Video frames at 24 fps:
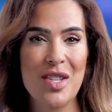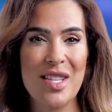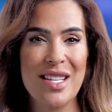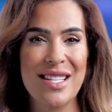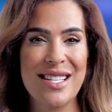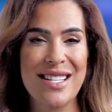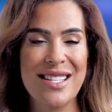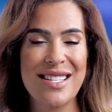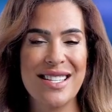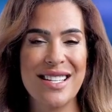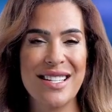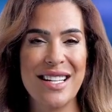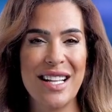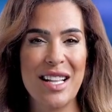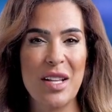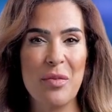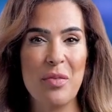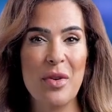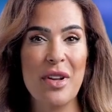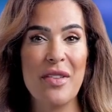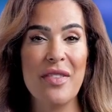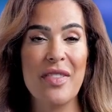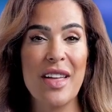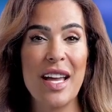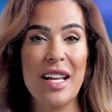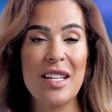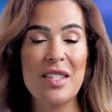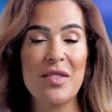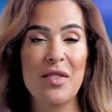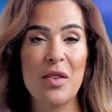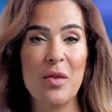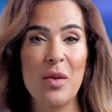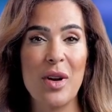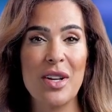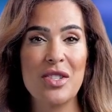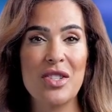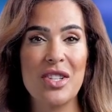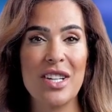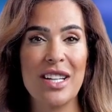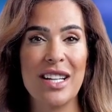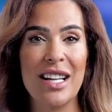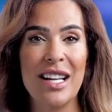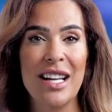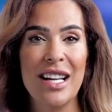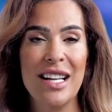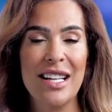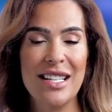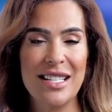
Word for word: This is the Daily Brief. Thanks for watching.